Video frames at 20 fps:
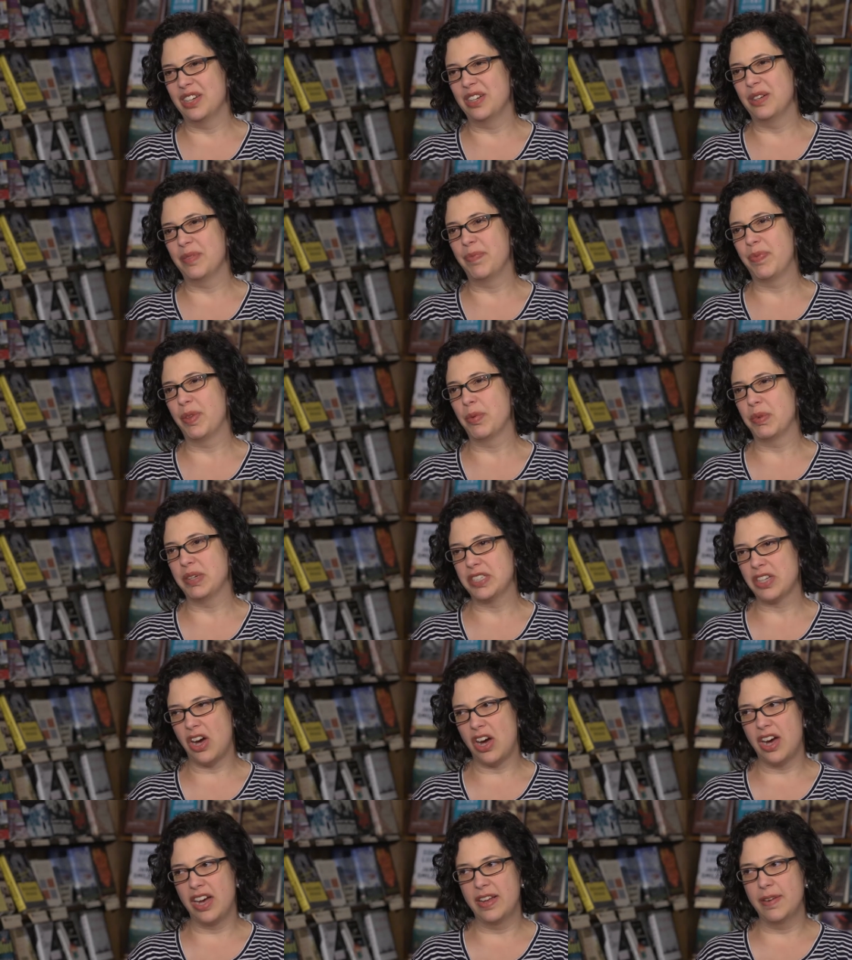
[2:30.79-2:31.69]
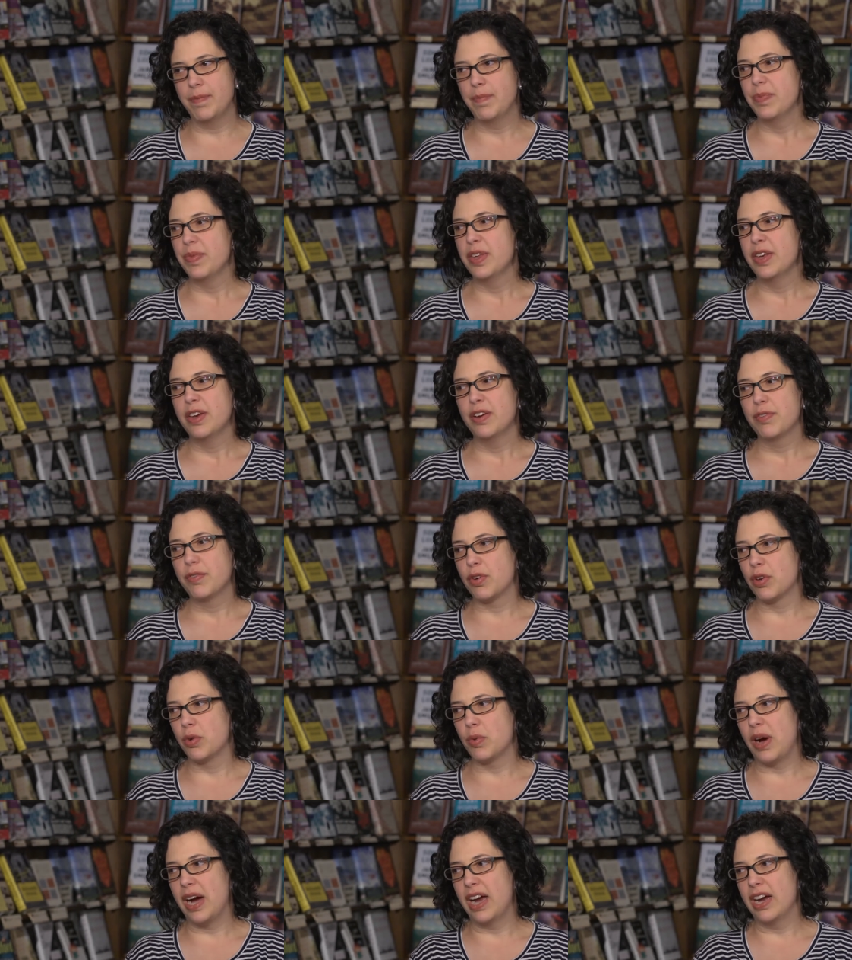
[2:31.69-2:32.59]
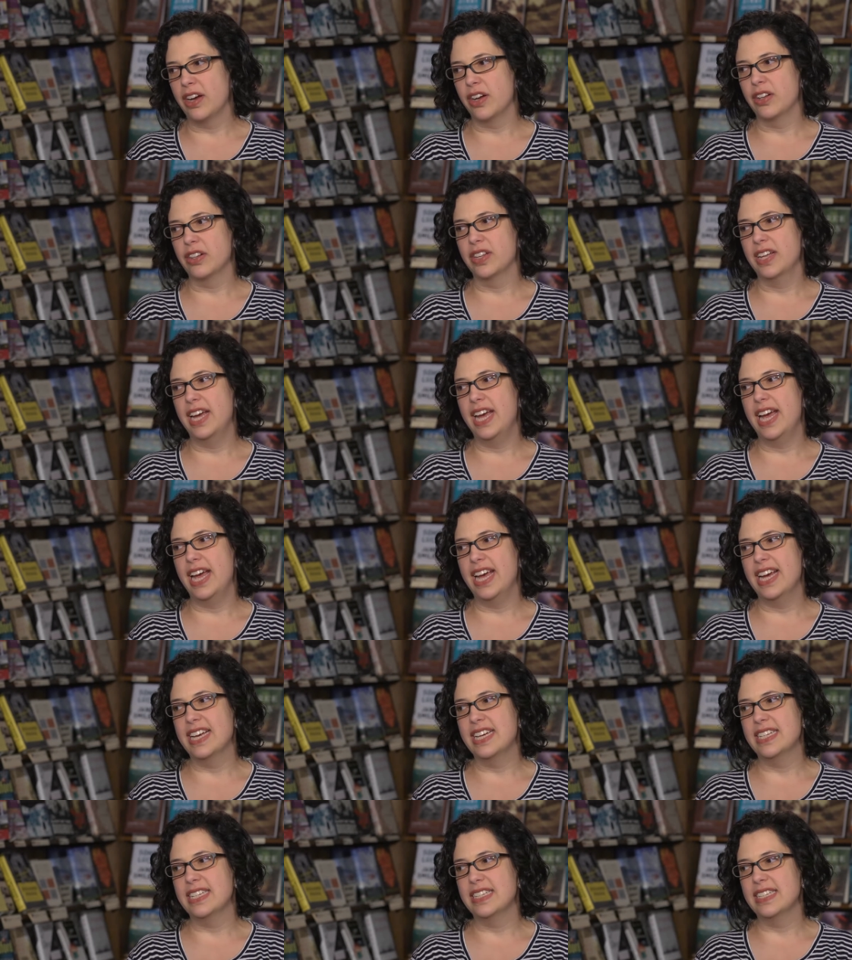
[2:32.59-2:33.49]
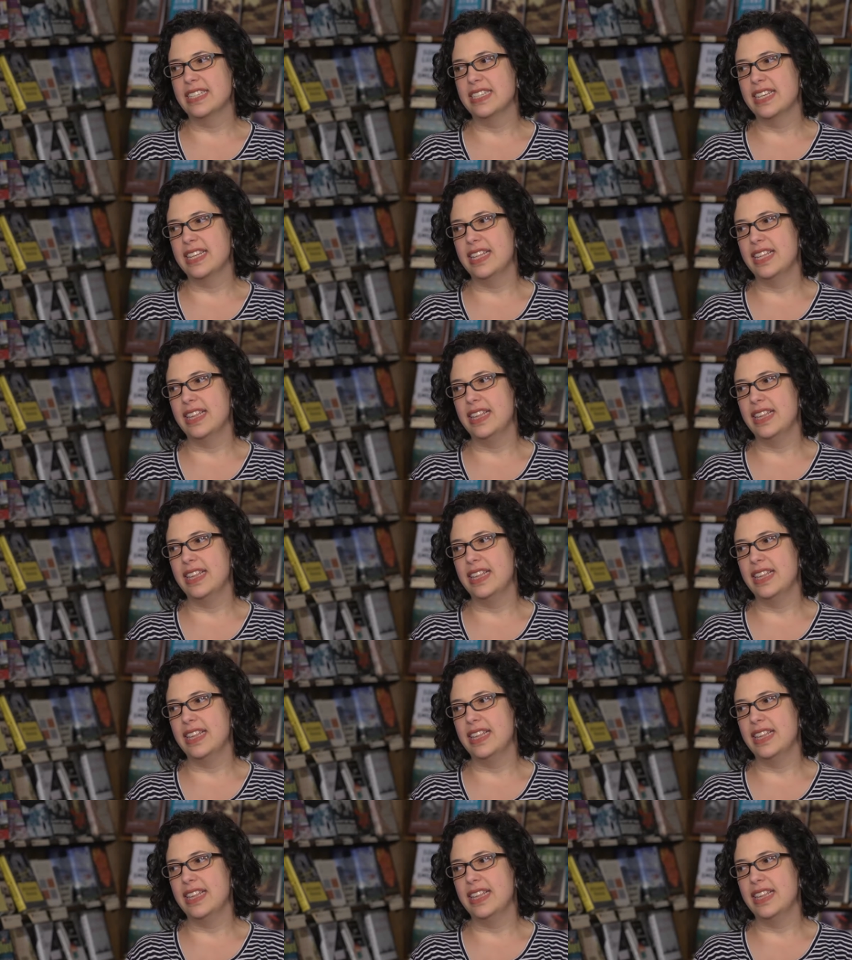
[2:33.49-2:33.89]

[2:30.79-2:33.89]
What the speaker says: and we taught for a while, and